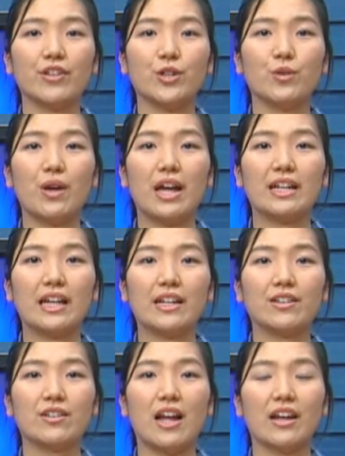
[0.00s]
UN
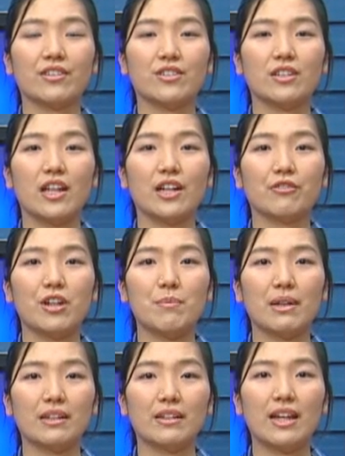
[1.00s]
international
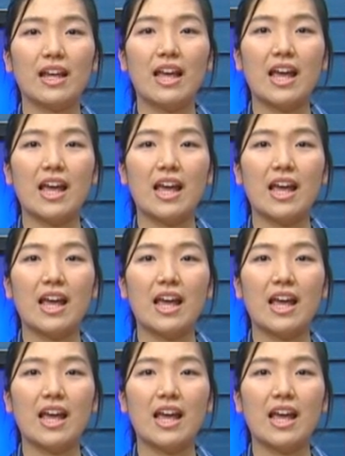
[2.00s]
agreement